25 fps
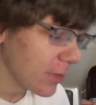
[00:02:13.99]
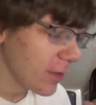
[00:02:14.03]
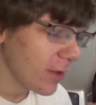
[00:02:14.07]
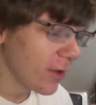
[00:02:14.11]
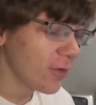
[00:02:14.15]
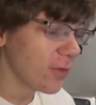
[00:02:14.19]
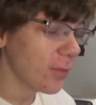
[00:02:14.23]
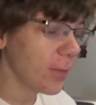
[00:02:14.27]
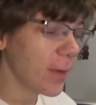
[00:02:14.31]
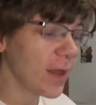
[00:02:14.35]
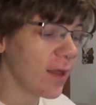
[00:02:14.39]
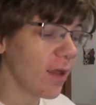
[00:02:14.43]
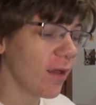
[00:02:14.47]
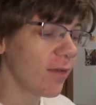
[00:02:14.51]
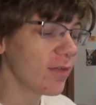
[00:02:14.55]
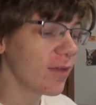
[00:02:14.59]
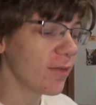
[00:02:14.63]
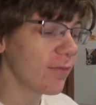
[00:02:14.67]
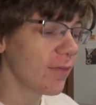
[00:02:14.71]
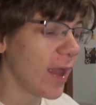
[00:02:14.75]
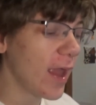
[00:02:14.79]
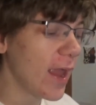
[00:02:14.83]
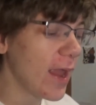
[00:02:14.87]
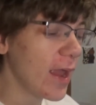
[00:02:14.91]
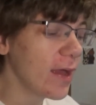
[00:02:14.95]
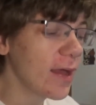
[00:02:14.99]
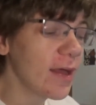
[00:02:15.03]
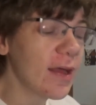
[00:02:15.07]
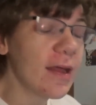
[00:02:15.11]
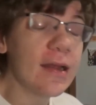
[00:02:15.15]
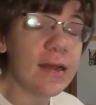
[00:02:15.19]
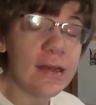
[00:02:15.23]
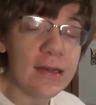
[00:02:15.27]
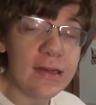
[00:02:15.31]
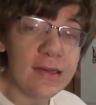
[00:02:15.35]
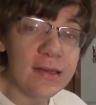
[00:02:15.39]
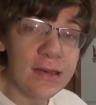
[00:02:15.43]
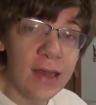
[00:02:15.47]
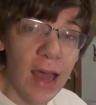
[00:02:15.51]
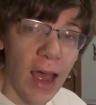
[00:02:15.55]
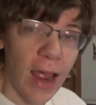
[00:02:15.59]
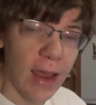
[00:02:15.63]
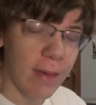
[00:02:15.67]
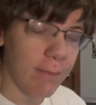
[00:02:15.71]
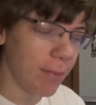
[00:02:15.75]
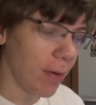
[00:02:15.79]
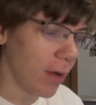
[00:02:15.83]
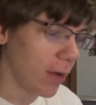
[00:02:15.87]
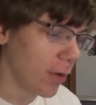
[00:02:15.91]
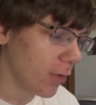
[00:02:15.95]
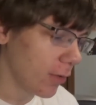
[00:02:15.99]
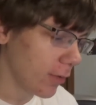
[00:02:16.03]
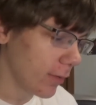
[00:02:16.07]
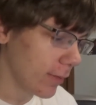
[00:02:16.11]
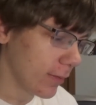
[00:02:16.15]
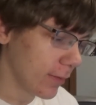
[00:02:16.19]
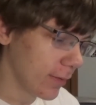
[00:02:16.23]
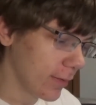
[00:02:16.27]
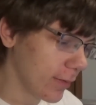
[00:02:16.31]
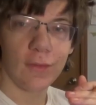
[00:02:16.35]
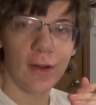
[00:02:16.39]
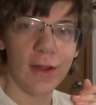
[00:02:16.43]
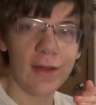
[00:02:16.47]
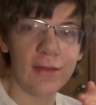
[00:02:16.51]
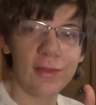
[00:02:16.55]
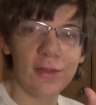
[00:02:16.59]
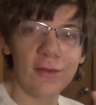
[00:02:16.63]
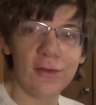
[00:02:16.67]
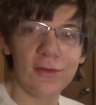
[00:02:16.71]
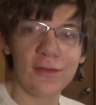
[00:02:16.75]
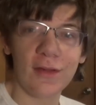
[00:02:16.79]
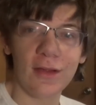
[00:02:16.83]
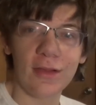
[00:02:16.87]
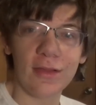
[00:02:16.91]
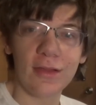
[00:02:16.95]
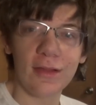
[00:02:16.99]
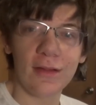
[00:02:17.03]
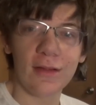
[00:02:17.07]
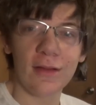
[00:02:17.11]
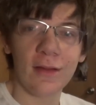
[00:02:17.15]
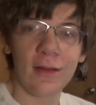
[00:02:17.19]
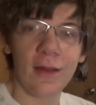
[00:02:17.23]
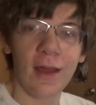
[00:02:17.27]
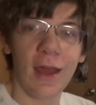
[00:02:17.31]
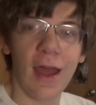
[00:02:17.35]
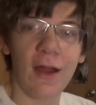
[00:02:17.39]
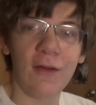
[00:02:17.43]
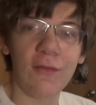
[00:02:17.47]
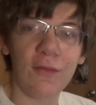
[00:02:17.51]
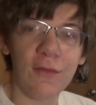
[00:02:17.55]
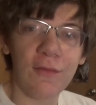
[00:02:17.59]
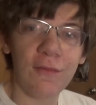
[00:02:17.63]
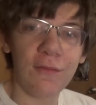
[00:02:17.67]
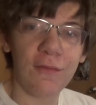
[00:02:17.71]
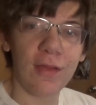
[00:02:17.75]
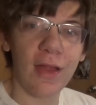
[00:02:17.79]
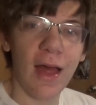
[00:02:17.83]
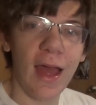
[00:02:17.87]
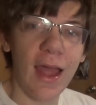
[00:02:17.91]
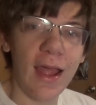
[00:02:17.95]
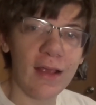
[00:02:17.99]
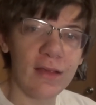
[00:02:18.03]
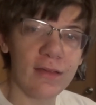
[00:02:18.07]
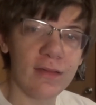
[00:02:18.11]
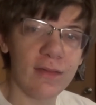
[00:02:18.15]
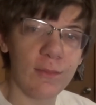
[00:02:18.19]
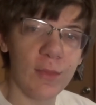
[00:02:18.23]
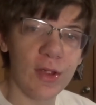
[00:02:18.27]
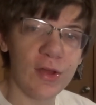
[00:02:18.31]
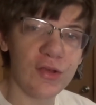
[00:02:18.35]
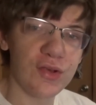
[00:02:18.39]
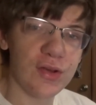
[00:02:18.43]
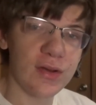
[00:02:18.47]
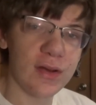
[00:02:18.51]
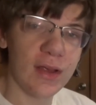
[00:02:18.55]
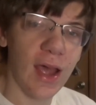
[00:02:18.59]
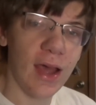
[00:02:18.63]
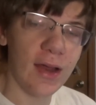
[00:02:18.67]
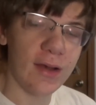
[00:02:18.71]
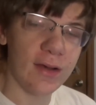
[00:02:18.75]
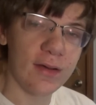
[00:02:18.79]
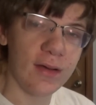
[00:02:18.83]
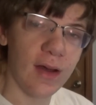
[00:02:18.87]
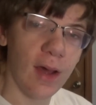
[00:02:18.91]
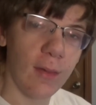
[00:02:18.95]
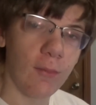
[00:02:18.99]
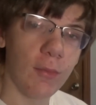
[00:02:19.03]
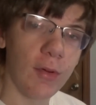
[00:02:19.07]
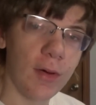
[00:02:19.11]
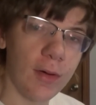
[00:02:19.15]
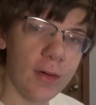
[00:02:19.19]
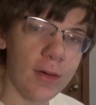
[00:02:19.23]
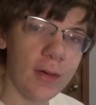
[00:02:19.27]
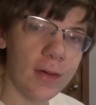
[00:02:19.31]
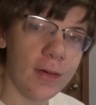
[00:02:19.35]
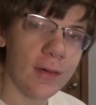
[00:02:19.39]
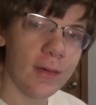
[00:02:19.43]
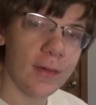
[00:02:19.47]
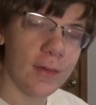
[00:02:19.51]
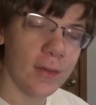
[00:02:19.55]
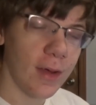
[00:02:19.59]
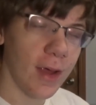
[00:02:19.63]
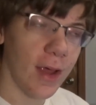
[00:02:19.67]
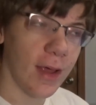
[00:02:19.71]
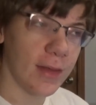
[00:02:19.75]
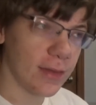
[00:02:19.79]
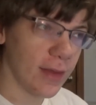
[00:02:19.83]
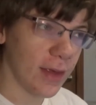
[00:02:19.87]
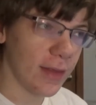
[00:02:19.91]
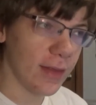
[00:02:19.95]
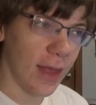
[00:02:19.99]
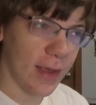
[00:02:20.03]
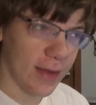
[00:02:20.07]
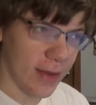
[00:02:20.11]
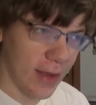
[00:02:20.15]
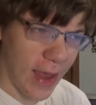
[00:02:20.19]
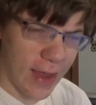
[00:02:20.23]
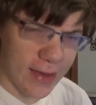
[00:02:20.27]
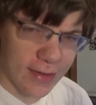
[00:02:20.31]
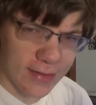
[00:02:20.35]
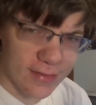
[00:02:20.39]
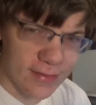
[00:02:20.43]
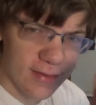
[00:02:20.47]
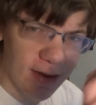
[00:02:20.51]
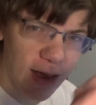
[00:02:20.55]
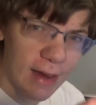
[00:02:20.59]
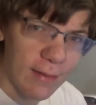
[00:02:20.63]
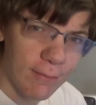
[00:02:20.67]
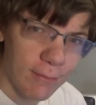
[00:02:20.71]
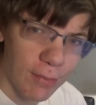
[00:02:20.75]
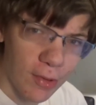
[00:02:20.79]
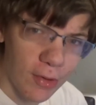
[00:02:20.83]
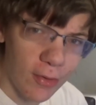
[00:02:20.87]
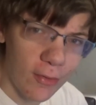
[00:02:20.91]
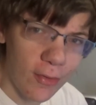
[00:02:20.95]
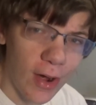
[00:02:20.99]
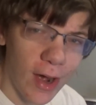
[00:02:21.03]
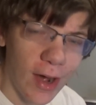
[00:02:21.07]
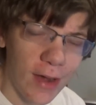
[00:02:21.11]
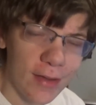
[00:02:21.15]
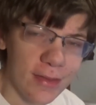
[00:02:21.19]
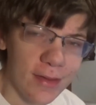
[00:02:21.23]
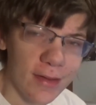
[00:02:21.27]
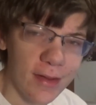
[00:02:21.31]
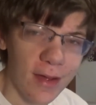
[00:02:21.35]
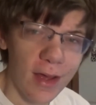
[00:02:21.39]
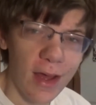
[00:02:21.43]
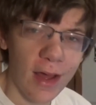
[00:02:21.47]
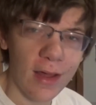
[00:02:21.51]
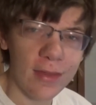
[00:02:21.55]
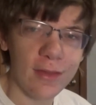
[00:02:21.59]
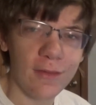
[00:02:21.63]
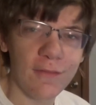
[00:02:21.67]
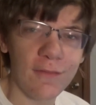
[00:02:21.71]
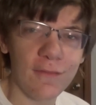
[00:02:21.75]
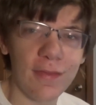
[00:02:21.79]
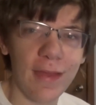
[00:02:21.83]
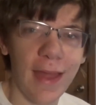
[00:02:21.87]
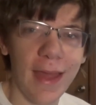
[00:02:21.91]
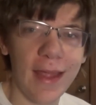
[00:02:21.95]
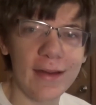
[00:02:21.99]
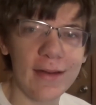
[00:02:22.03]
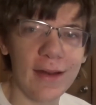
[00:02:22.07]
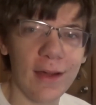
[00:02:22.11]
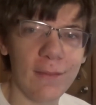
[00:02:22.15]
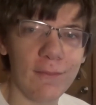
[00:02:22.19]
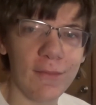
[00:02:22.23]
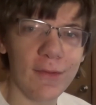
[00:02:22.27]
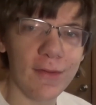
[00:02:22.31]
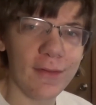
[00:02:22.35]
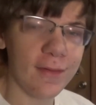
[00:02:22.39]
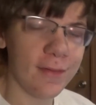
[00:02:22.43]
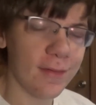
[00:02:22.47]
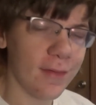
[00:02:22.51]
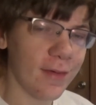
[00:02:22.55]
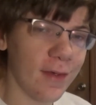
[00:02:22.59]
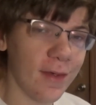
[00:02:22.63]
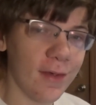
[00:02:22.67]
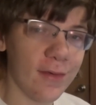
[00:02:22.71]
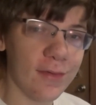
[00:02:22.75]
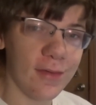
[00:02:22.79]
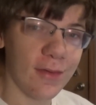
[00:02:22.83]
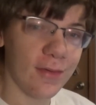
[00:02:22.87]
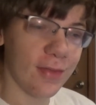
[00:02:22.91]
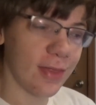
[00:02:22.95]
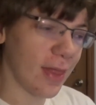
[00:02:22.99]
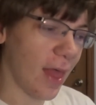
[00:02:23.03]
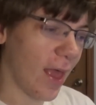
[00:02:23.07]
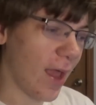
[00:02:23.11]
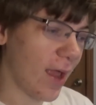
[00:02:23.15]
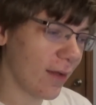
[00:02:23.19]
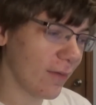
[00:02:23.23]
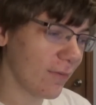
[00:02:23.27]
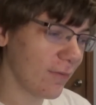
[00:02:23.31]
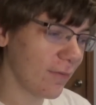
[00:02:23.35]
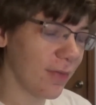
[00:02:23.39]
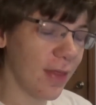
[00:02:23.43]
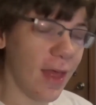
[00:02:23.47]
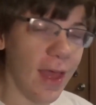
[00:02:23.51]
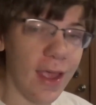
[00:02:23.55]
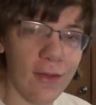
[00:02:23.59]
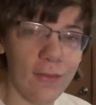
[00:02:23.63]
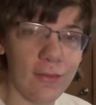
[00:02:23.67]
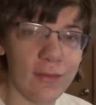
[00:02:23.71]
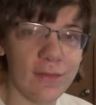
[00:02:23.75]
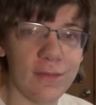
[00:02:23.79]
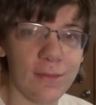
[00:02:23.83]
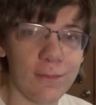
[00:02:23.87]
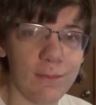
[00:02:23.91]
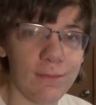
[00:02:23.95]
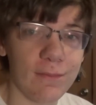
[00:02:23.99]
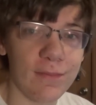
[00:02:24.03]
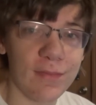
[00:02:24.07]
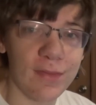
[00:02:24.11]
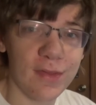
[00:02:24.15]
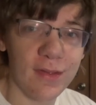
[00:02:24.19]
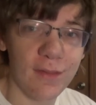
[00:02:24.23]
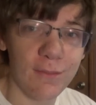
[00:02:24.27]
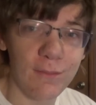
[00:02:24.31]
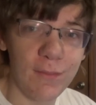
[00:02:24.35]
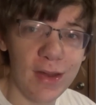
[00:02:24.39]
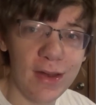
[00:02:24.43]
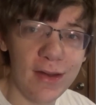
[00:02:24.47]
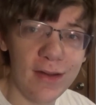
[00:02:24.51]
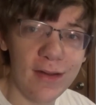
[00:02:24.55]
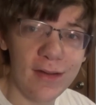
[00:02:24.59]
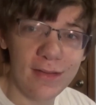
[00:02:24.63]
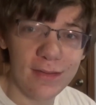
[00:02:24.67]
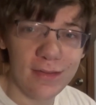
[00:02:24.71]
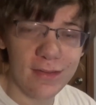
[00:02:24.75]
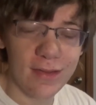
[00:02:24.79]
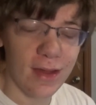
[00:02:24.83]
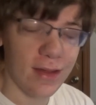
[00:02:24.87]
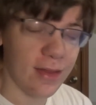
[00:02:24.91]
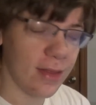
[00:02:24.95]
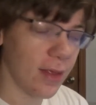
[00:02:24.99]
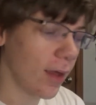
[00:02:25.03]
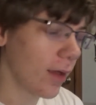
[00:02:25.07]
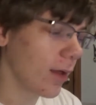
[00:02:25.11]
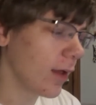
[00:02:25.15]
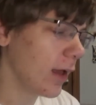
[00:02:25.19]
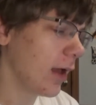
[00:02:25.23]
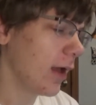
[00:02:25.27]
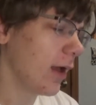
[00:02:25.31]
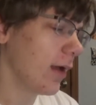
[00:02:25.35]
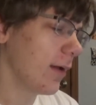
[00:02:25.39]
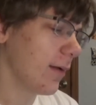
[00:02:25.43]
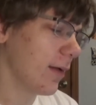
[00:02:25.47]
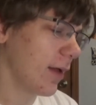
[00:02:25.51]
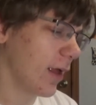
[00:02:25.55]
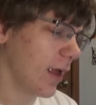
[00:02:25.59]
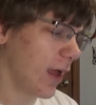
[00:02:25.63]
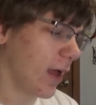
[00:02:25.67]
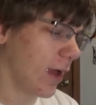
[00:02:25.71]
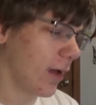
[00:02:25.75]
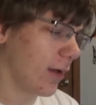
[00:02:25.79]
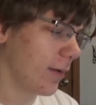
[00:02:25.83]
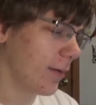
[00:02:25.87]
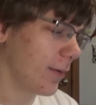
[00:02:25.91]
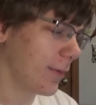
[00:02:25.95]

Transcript: It's because of a typo, right? There's a every flag submission got a number and they like had a typo on the on the flag number, so that flag was submitted instead of the. Yeah.